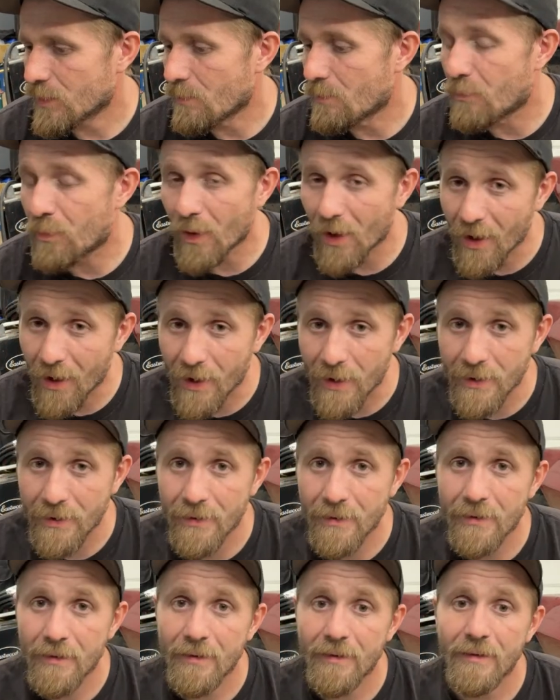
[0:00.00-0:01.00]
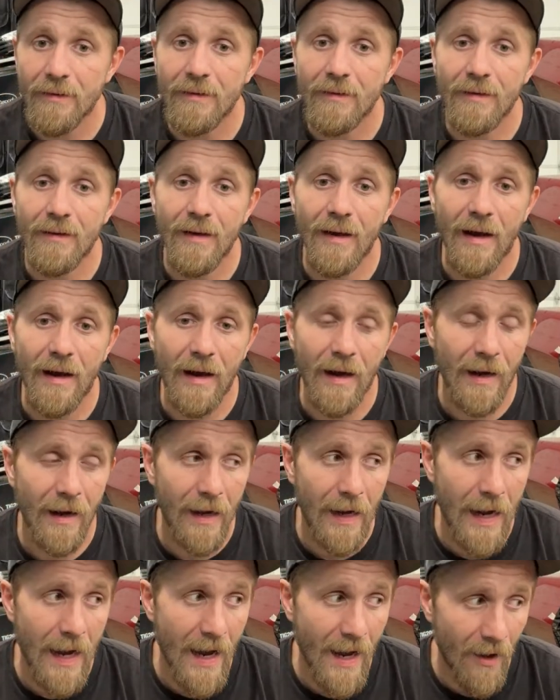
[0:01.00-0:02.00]
But
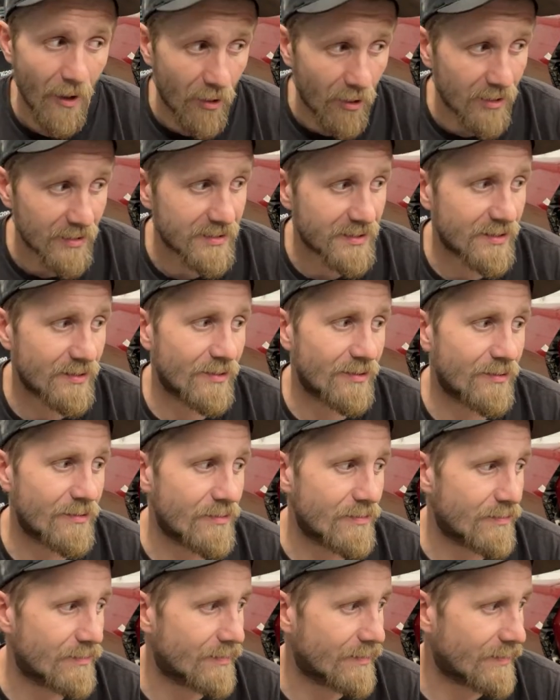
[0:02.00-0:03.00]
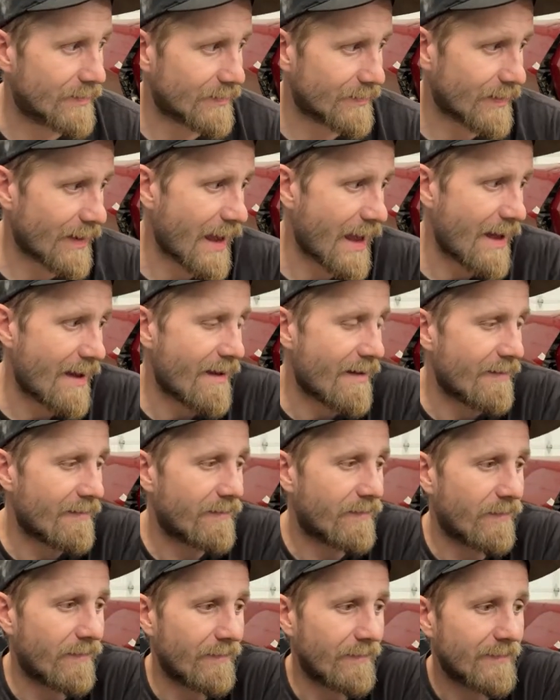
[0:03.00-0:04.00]
I also have,
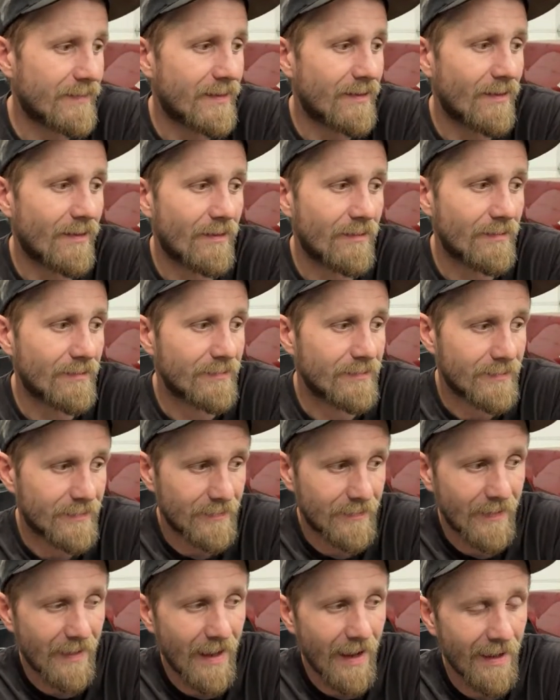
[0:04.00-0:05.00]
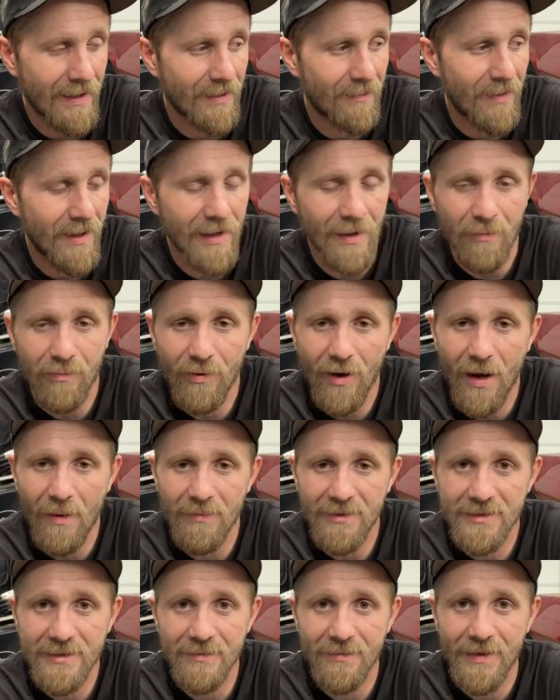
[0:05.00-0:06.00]
kind of made a
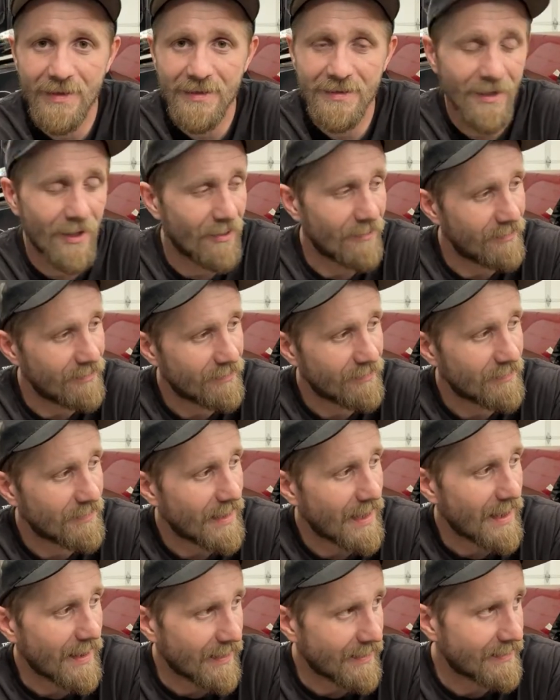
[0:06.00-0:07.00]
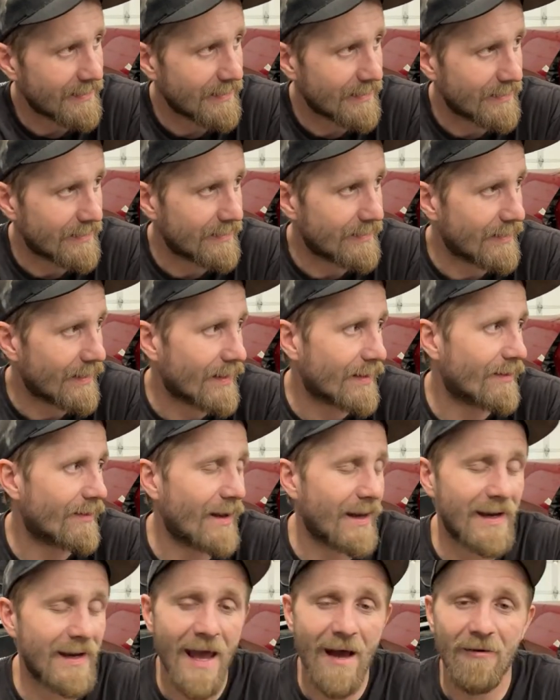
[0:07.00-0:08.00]
promise to myself and
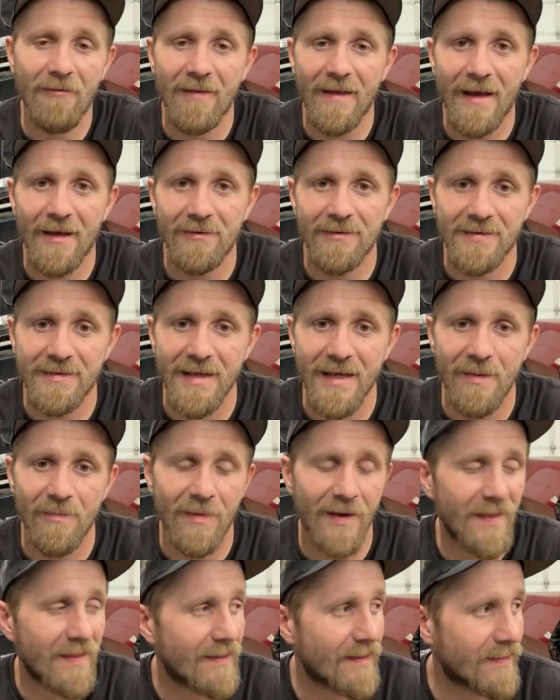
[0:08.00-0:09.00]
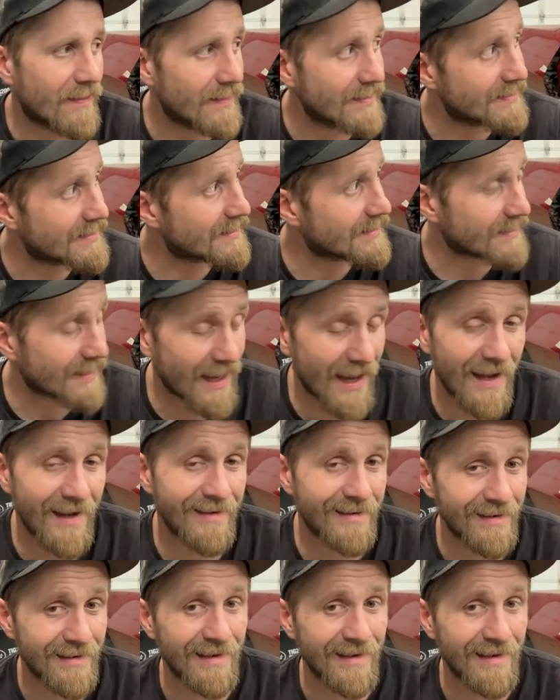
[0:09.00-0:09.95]
an out loud statement that this is kind of